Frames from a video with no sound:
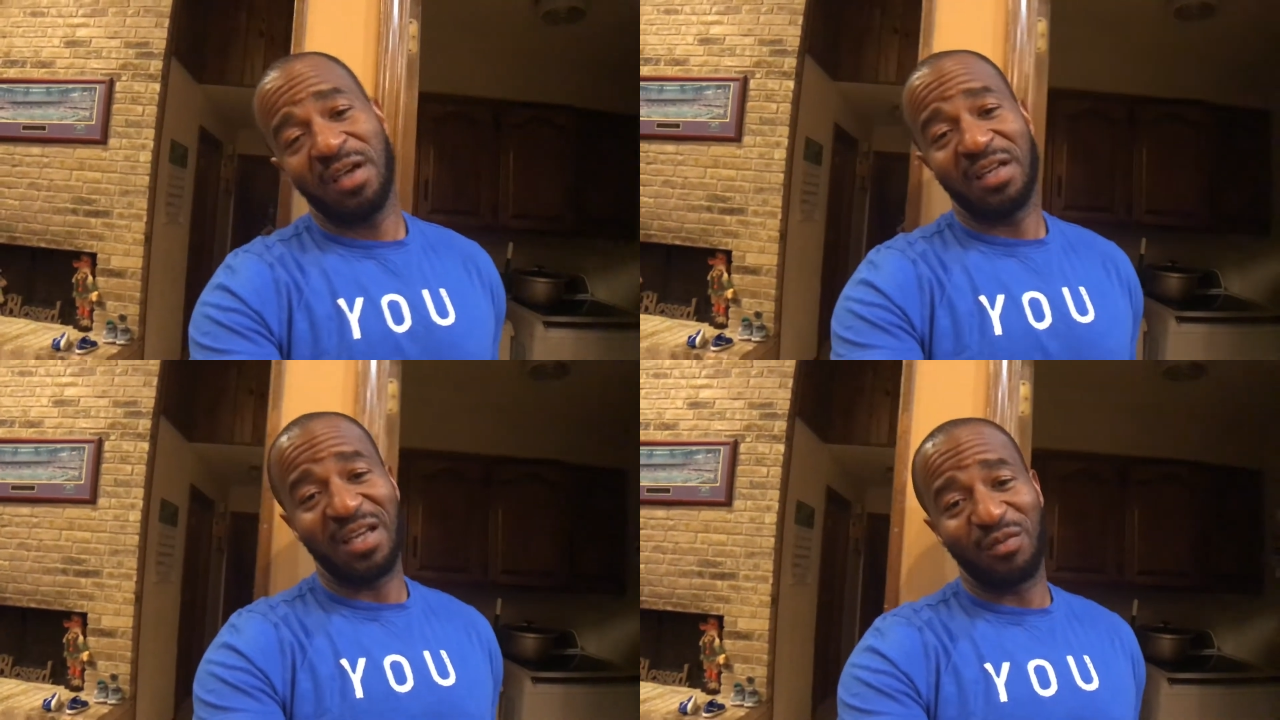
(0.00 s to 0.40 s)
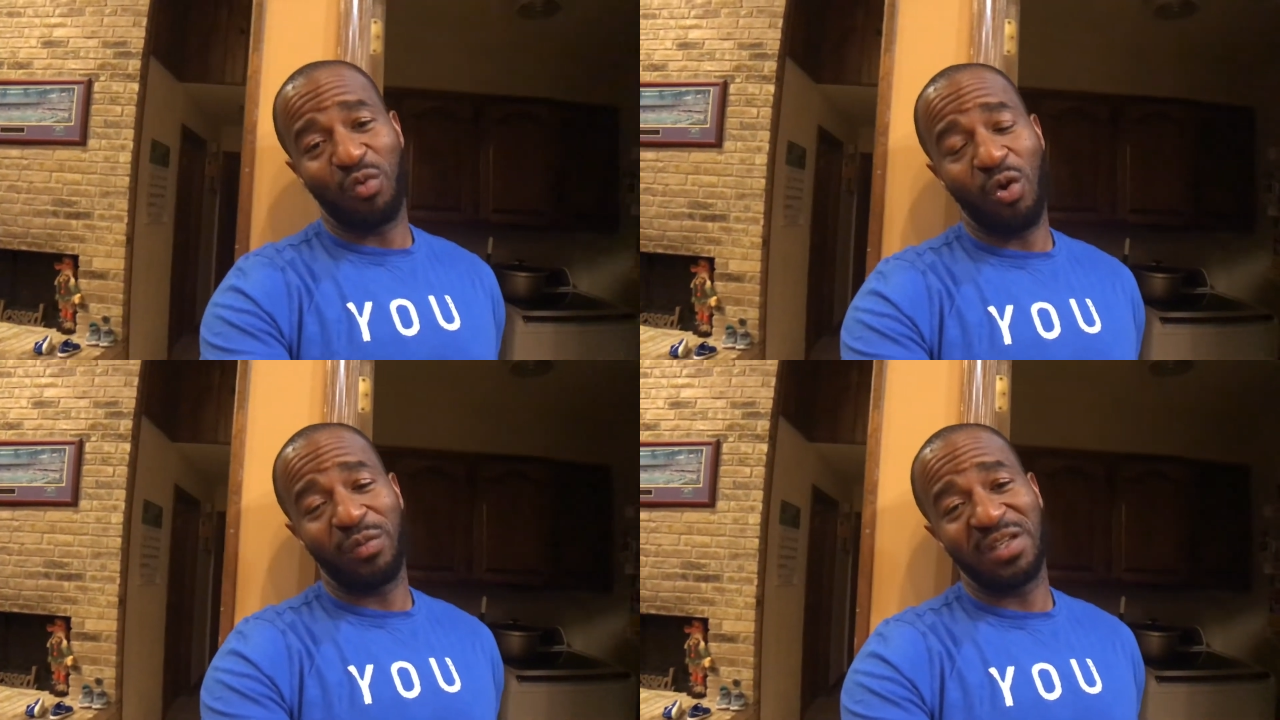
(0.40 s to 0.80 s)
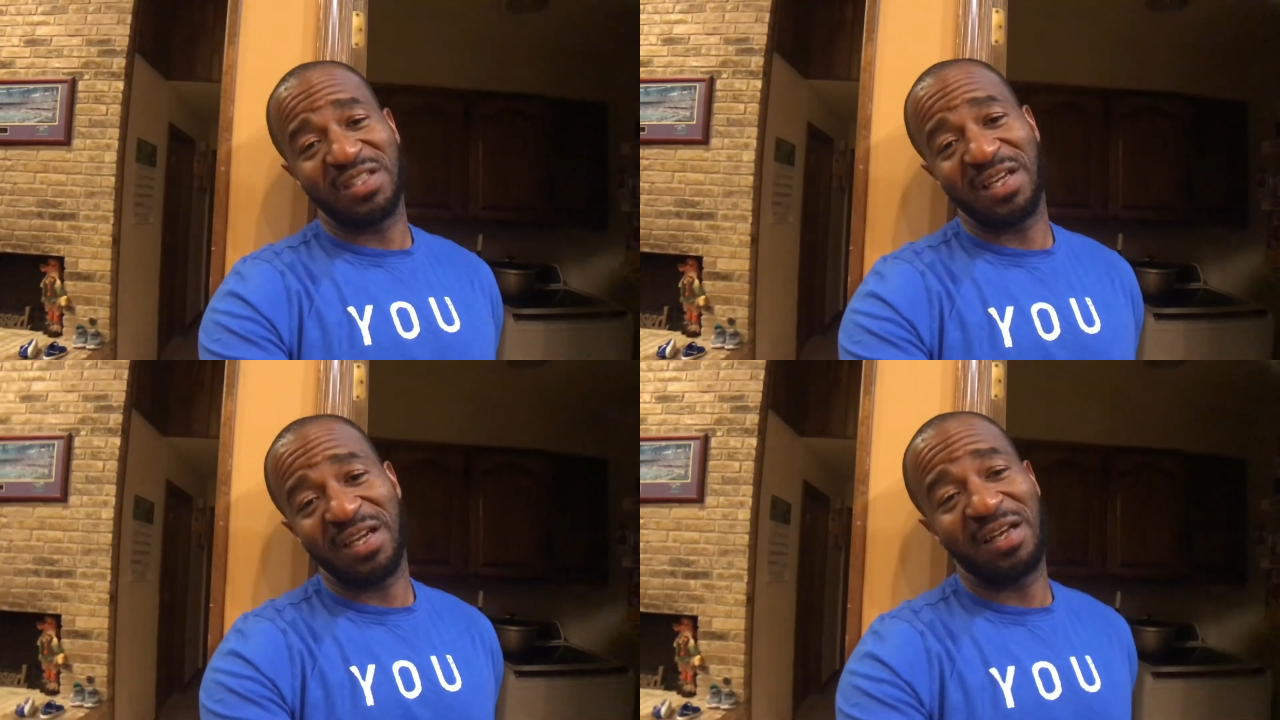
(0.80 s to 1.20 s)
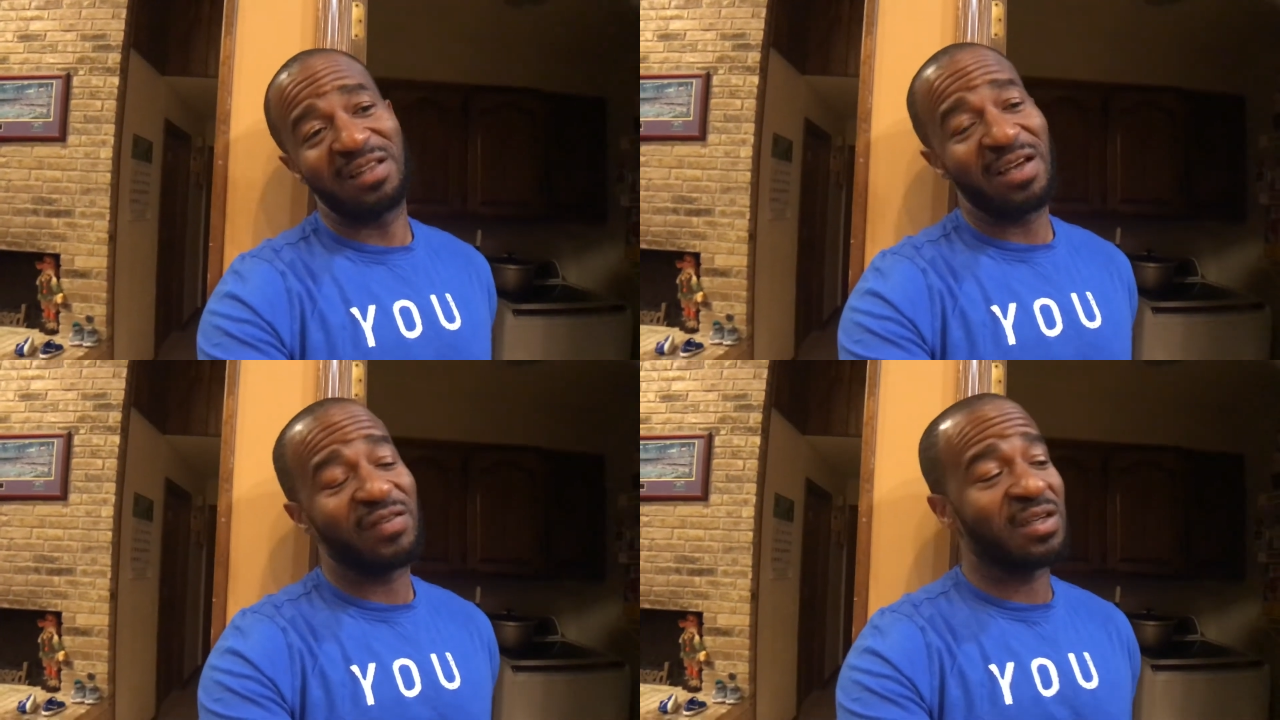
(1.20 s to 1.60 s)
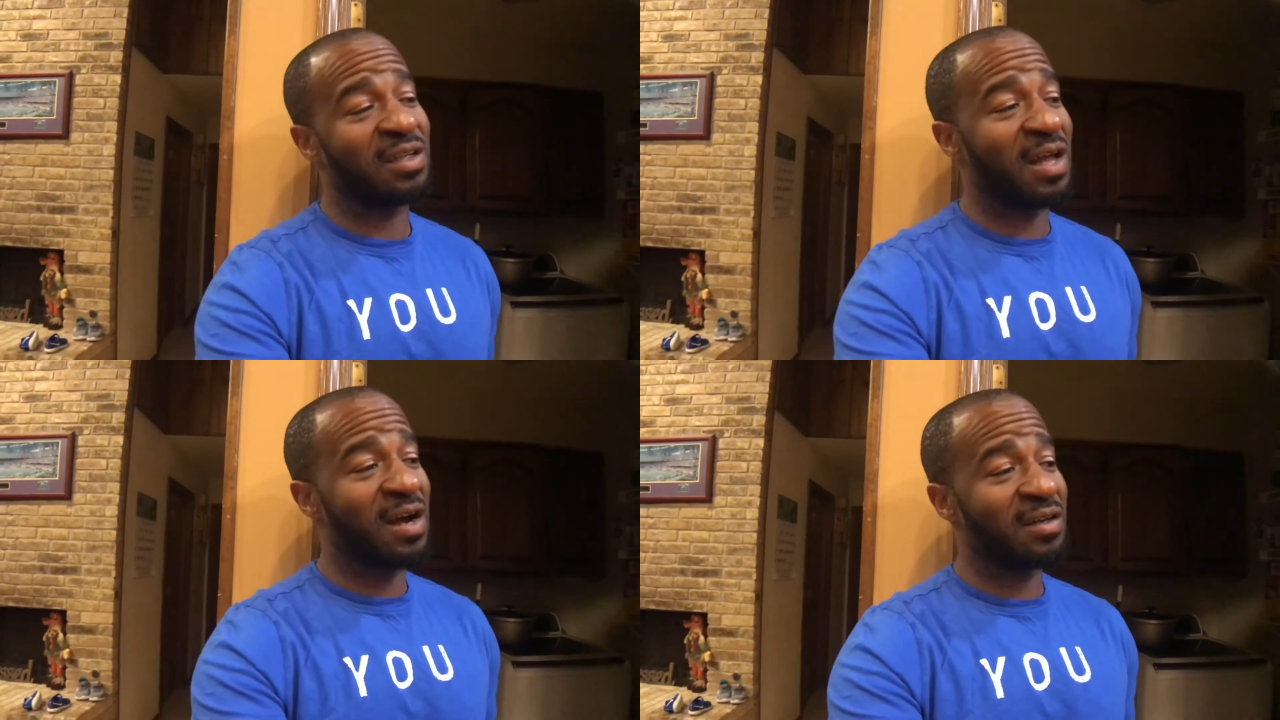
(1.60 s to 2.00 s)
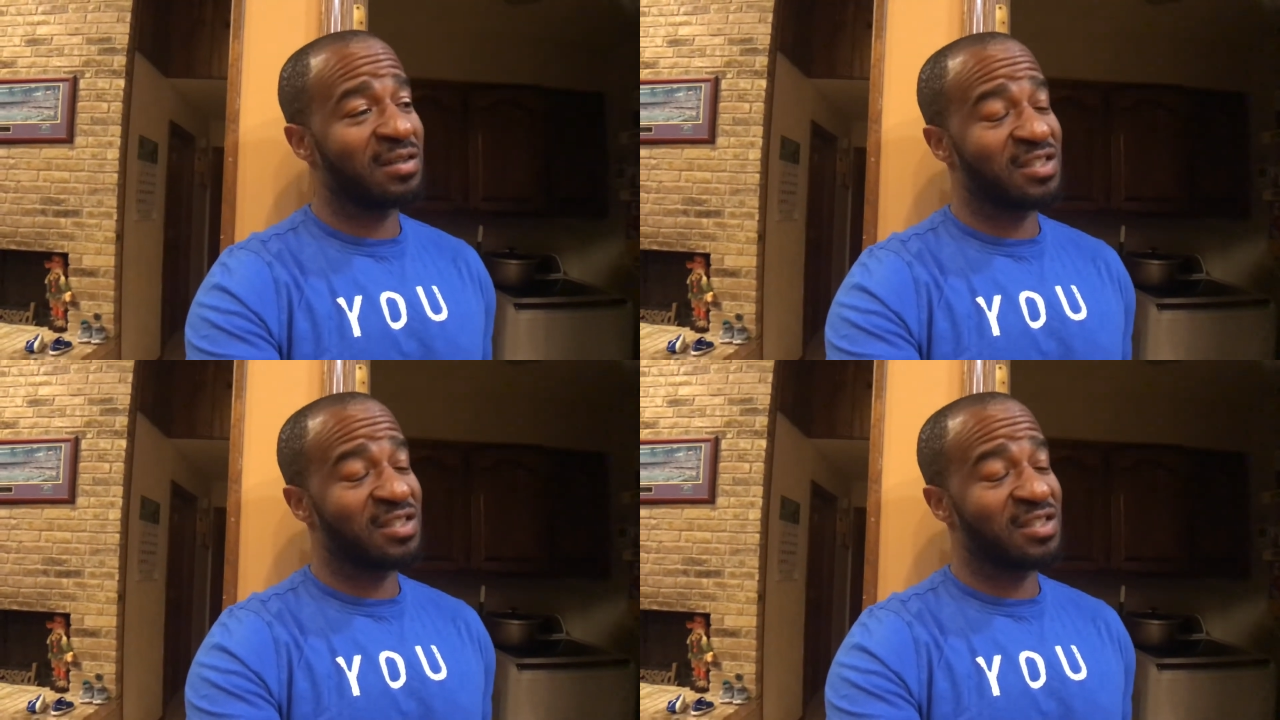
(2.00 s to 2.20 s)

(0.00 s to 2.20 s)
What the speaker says: and that appointment is at 11 o'clock.